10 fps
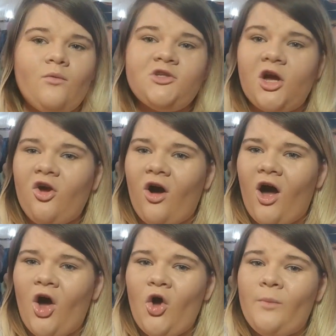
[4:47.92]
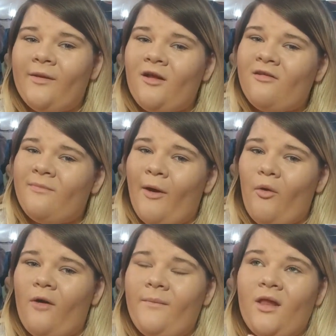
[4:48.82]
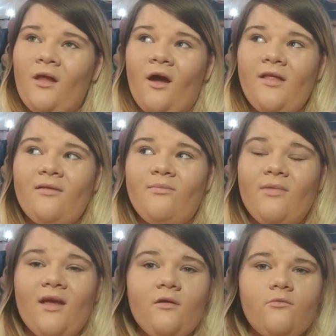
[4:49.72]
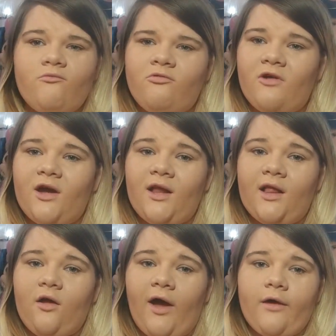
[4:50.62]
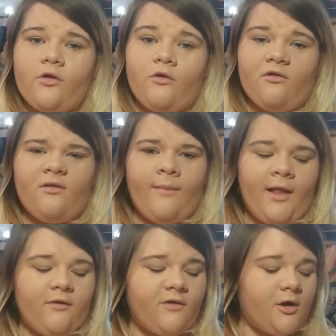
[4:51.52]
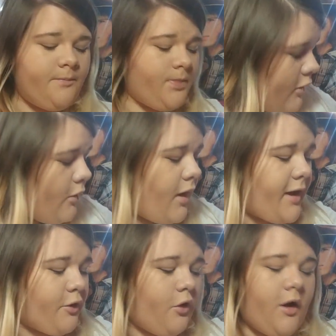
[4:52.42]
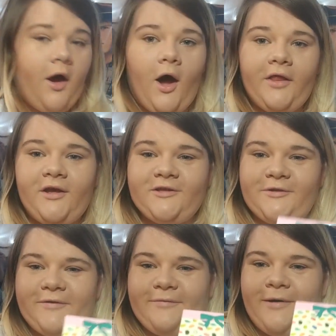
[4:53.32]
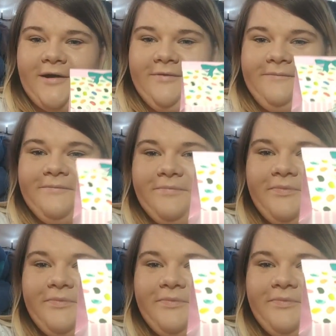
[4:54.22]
which I got home and I smelt them and I didn't really like the smell of them. So I got a Honeydukes one.